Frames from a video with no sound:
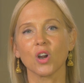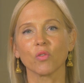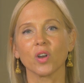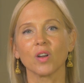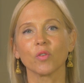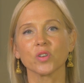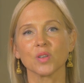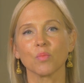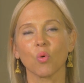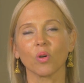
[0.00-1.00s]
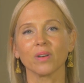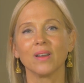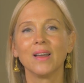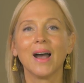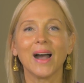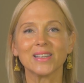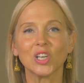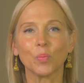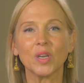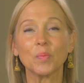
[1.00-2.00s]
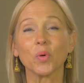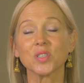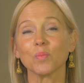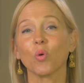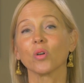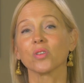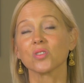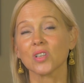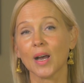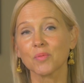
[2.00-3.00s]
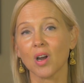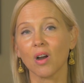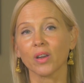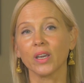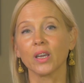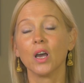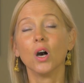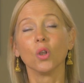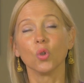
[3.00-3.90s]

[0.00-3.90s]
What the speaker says: over and over is important. I tell people it's important to stop talking,